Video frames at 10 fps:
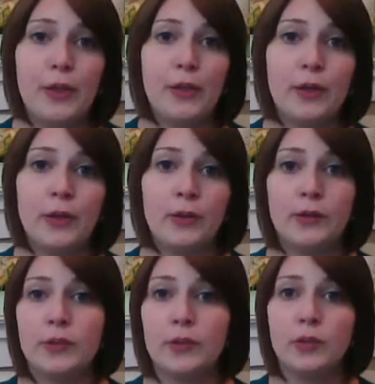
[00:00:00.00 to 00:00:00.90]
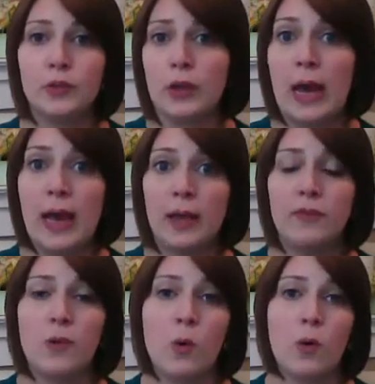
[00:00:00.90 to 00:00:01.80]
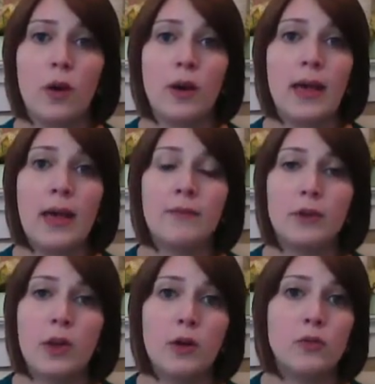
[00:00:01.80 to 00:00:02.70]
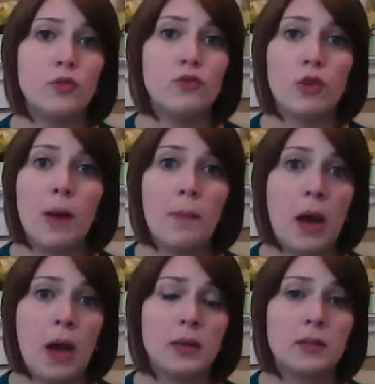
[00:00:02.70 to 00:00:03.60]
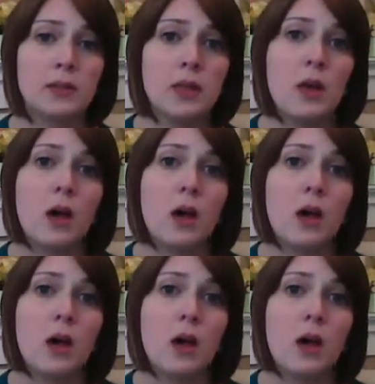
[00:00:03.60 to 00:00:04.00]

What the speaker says: You can use Google Drive or Evernote, Dropbox.